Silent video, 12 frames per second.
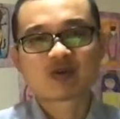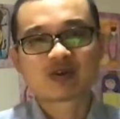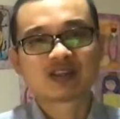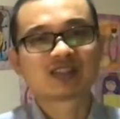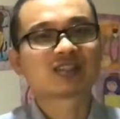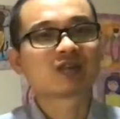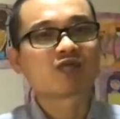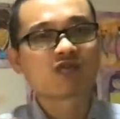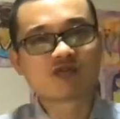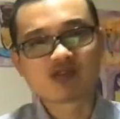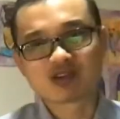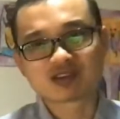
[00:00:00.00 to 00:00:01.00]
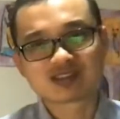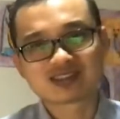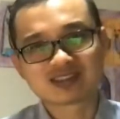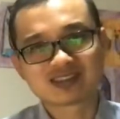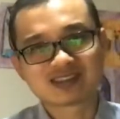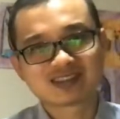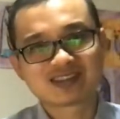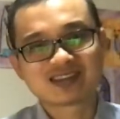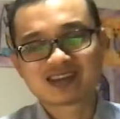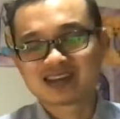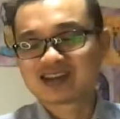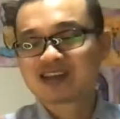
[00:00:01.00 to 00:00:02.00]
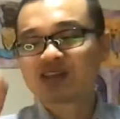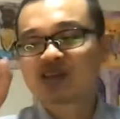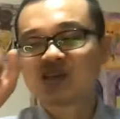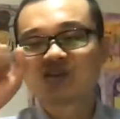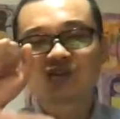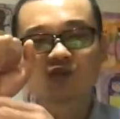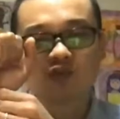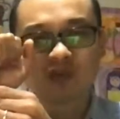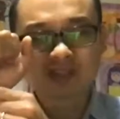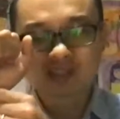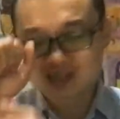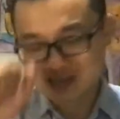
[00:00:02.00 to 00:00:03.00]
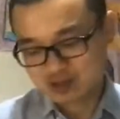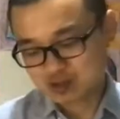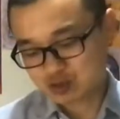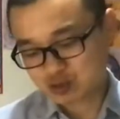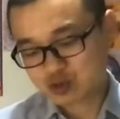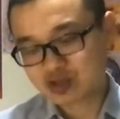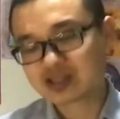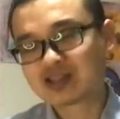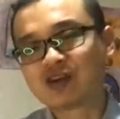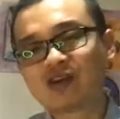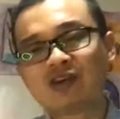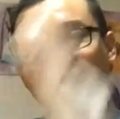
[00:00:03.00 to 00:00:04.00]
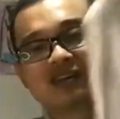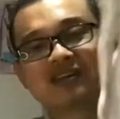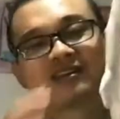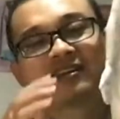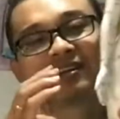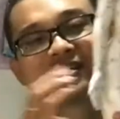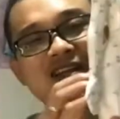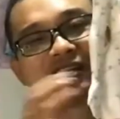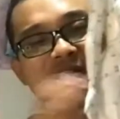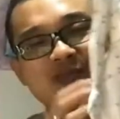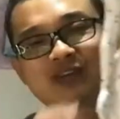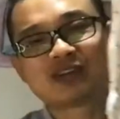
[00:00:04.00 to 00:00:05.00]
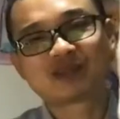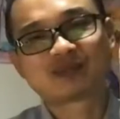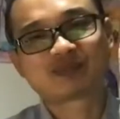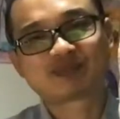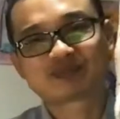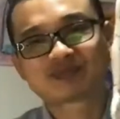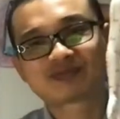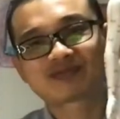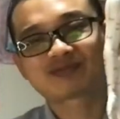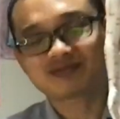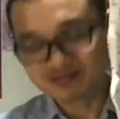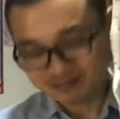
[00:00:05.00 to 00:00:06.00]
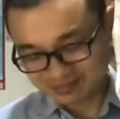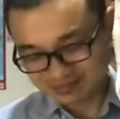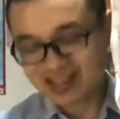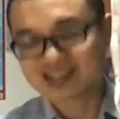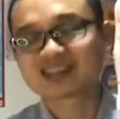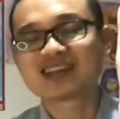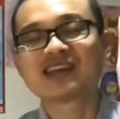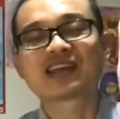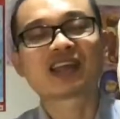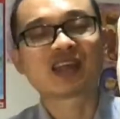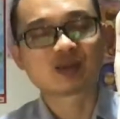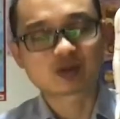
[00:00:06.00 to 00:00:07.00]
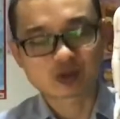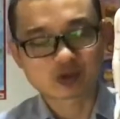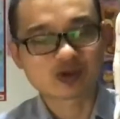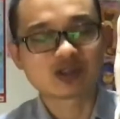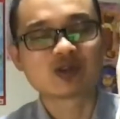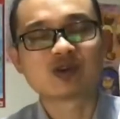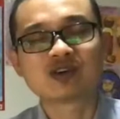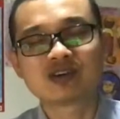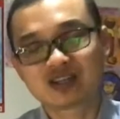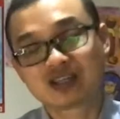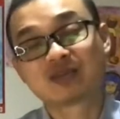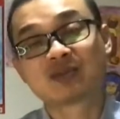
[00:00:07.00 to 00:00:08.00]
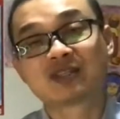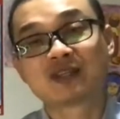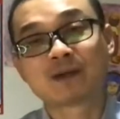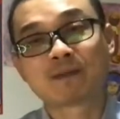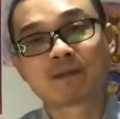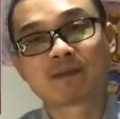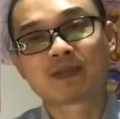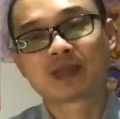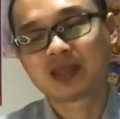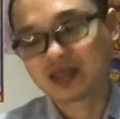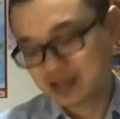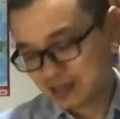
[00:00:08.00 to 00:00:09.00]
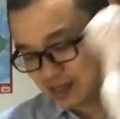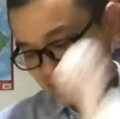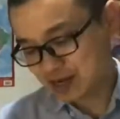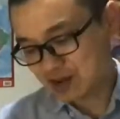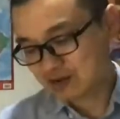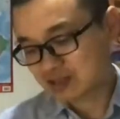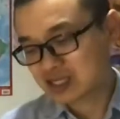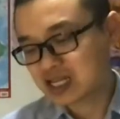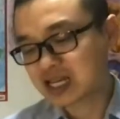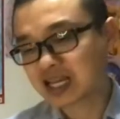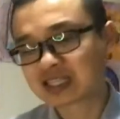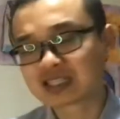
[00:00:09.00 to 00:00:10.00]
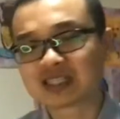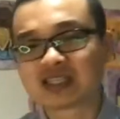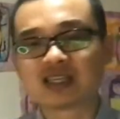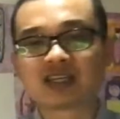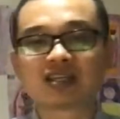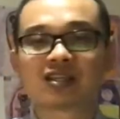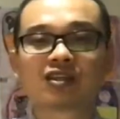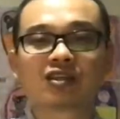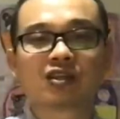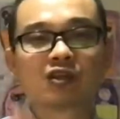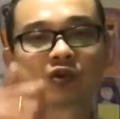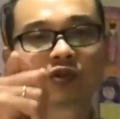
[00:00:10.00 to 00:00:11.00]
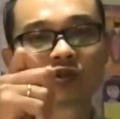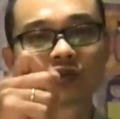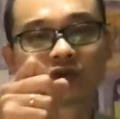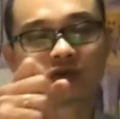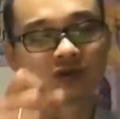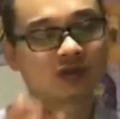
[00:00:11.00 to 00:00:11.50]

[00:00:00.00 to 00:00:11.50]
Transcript: This is a reverse. Use your wrist to treat your hip. Yes, it can treat your hip. Now the technique is in here. You use your